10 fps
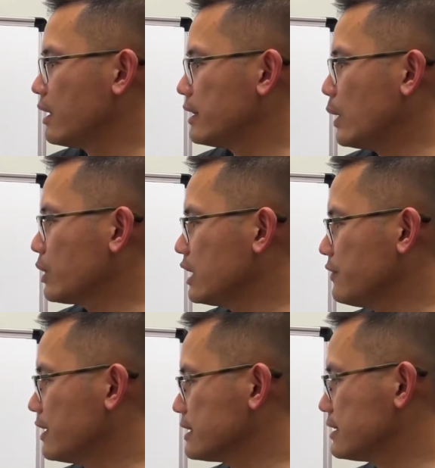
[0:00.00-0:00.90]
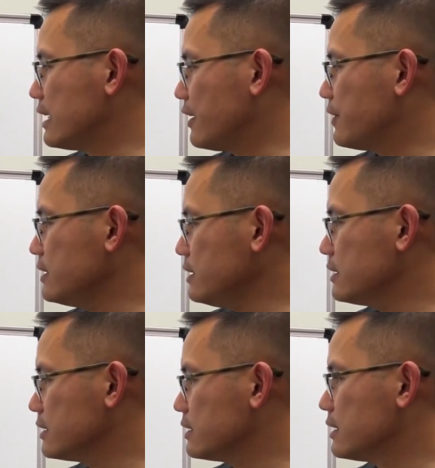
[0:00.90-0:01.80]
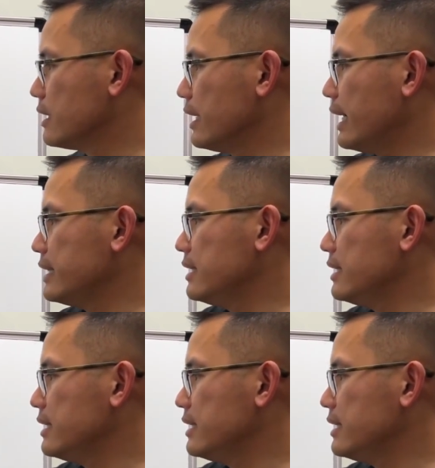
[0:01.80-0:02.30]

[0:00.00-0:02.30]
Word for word: That will give us 7 and